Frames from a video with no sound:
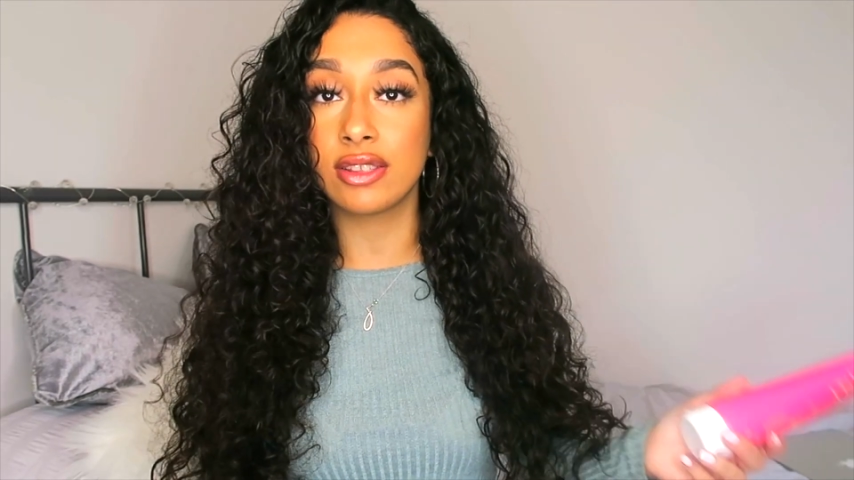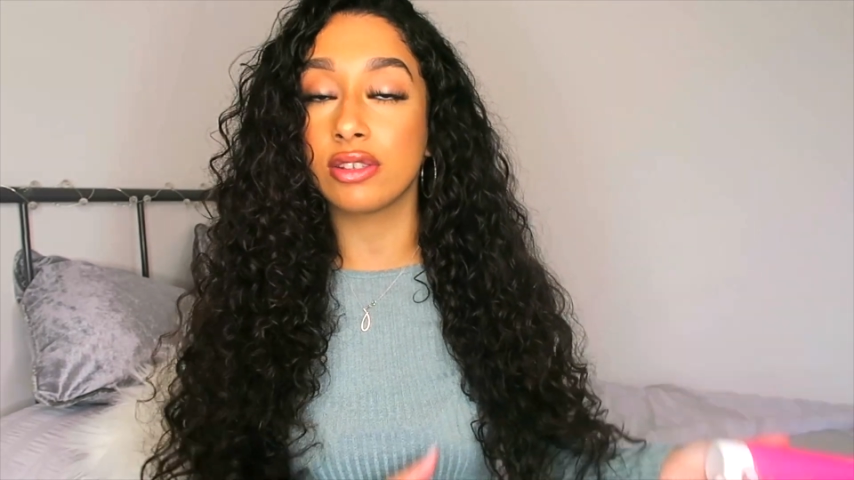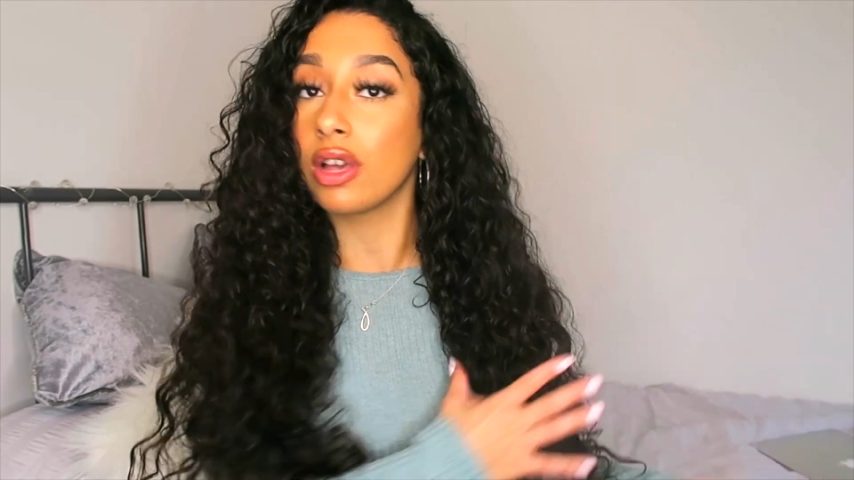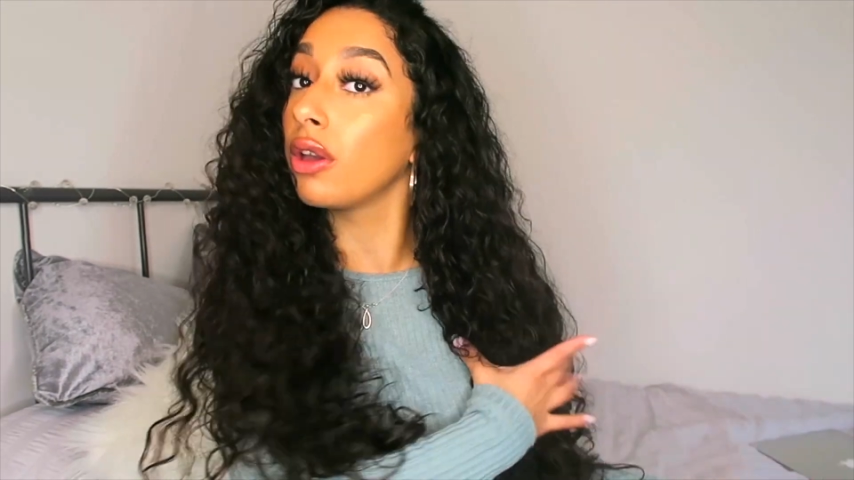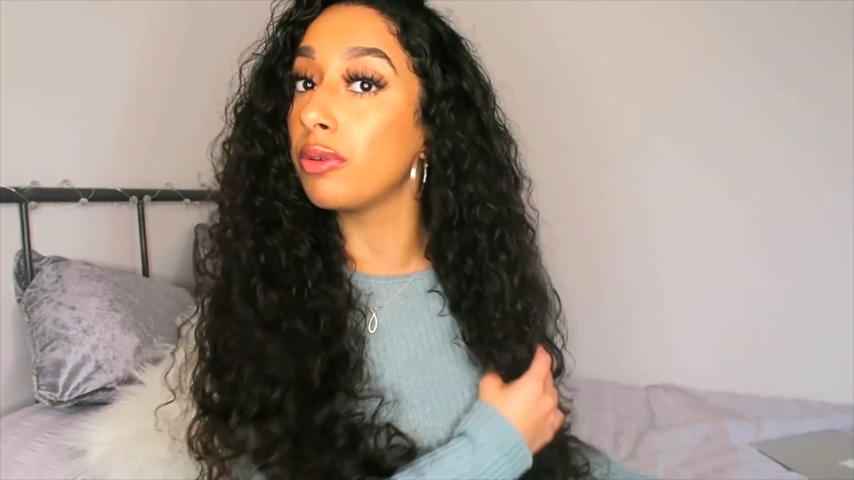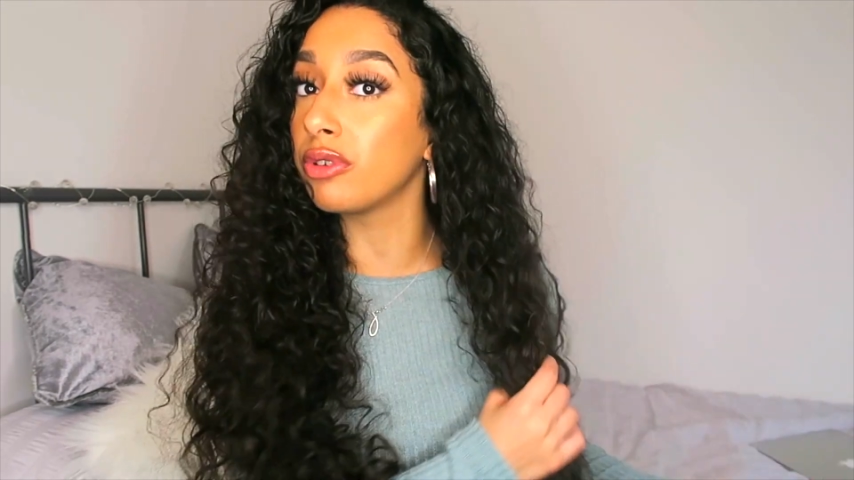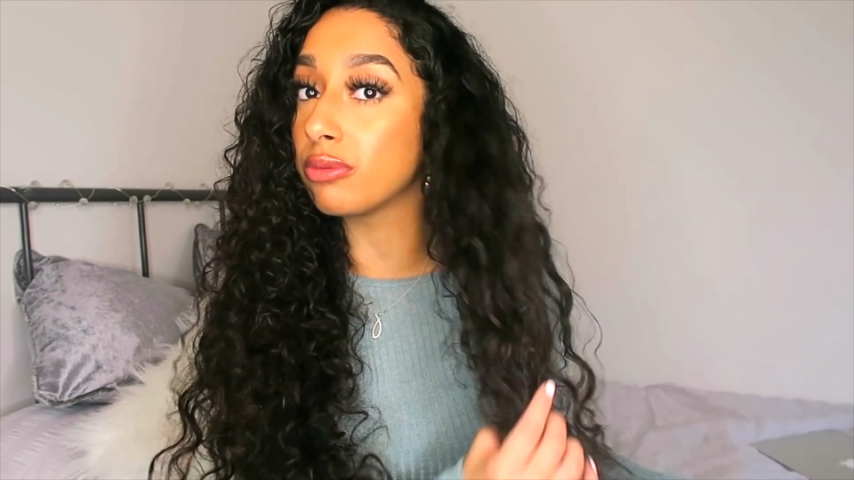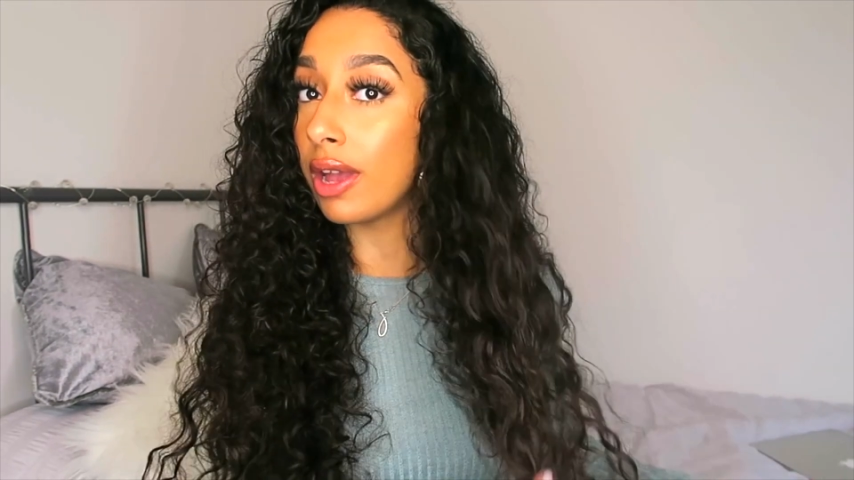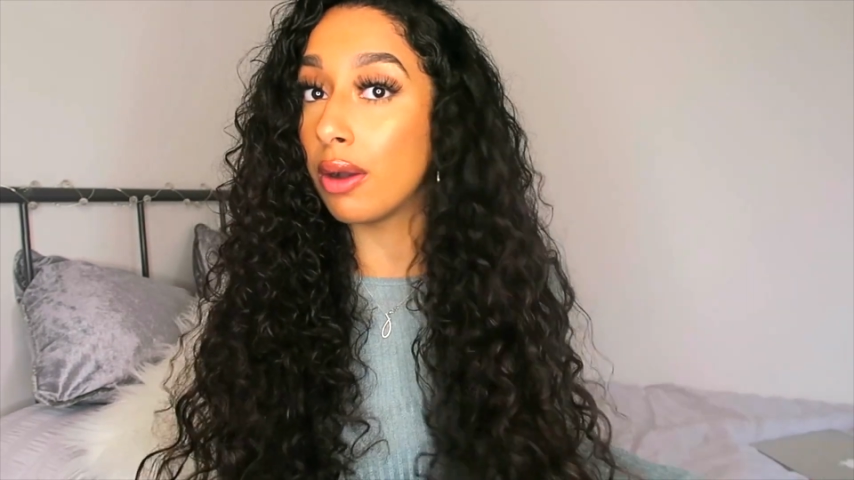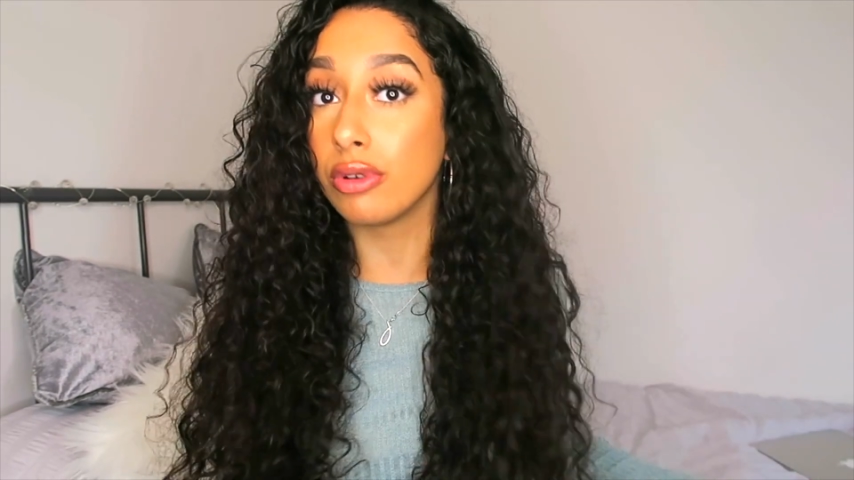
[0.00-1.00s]
because I only wash
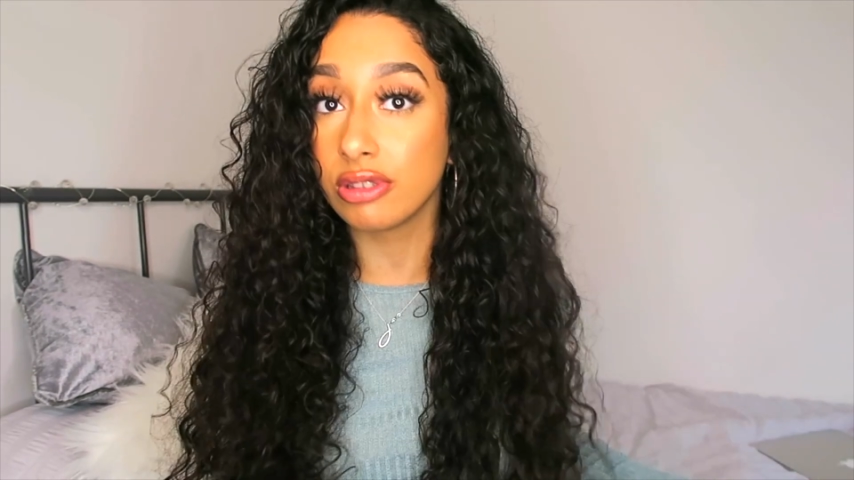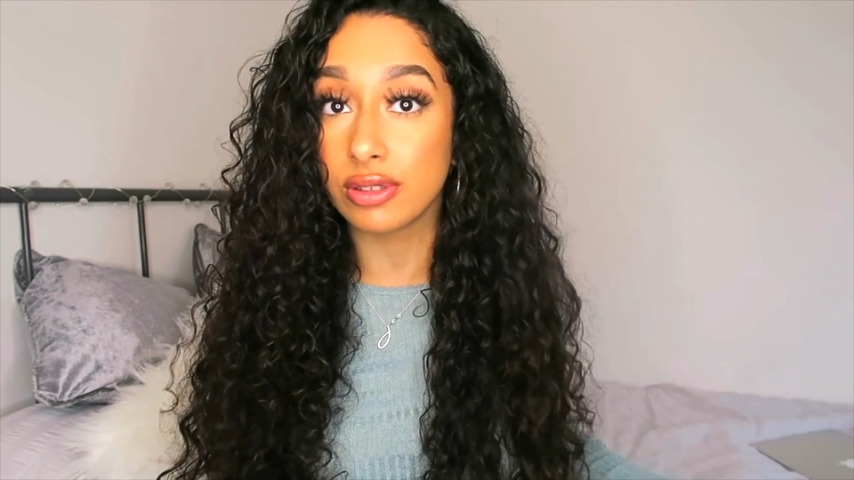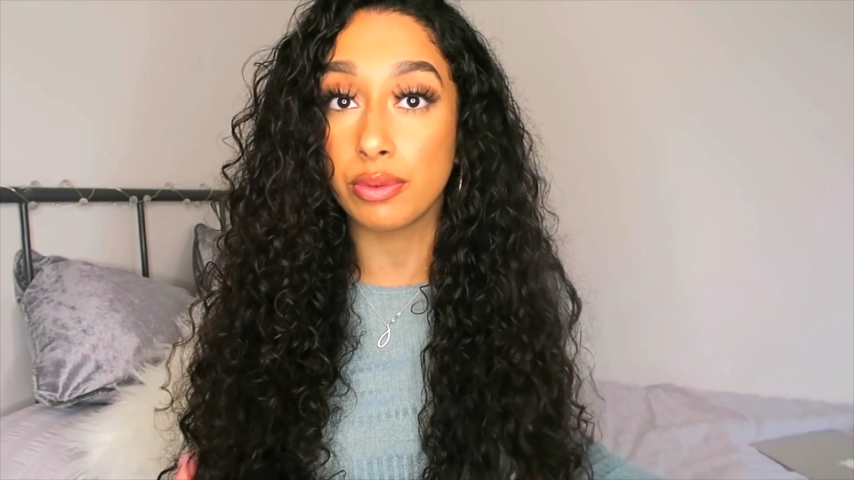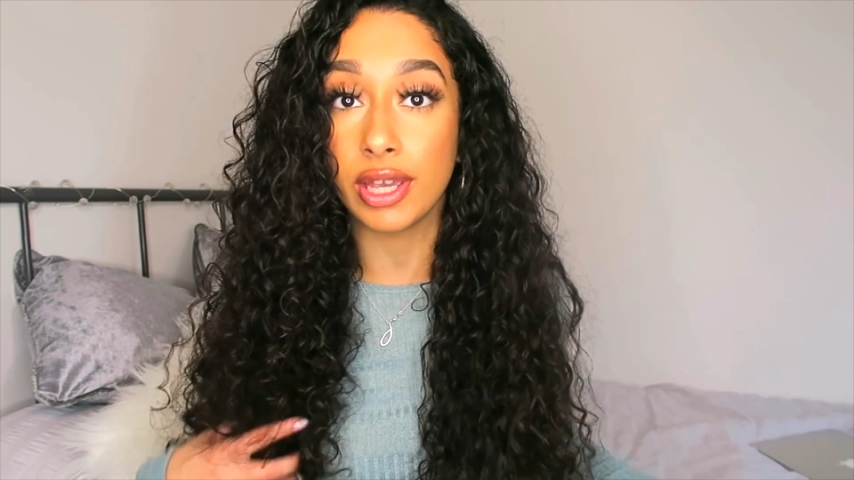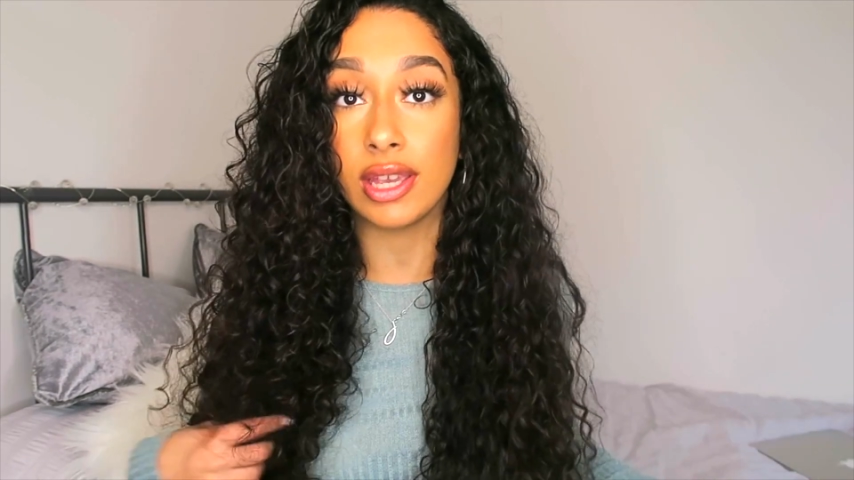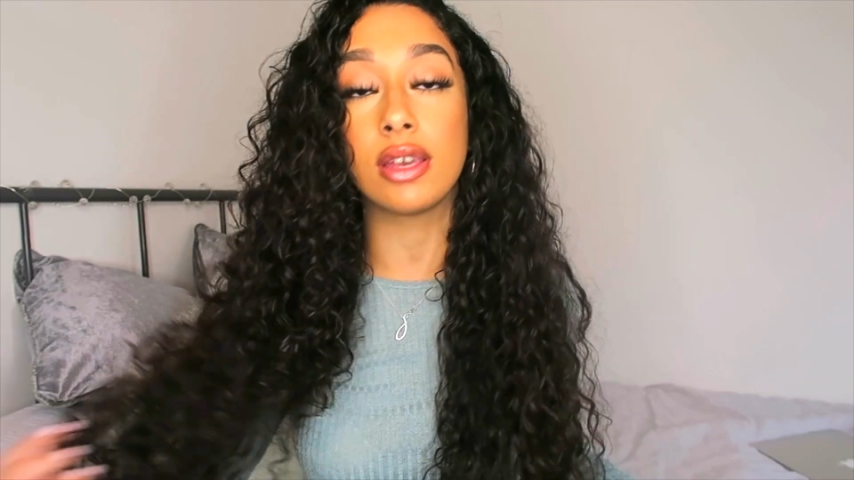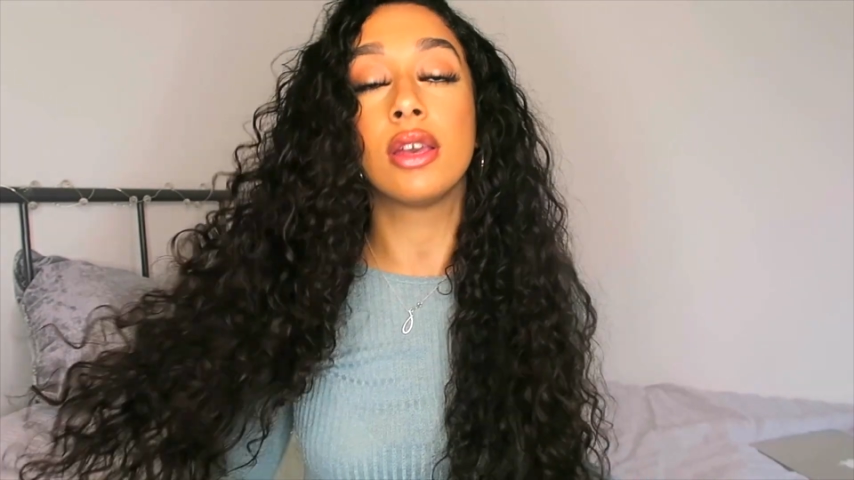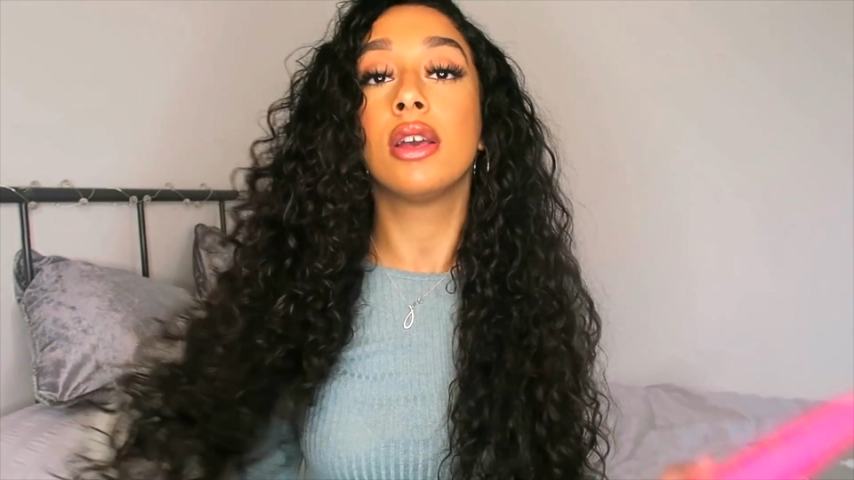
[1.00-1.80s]
my hair once a week,